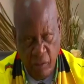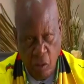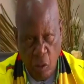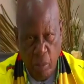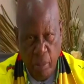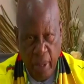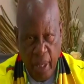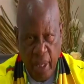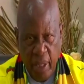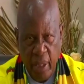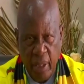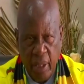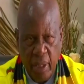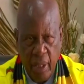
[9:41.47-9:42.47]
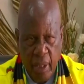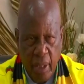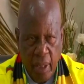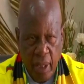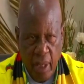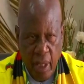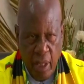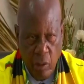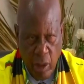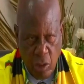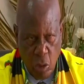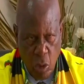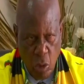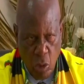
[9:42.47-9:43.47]
from May and
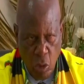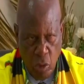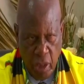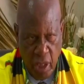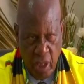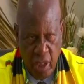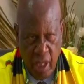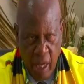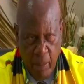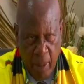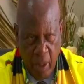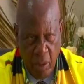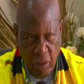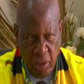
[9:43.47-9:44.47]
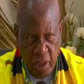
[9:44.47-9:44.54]
was concluded about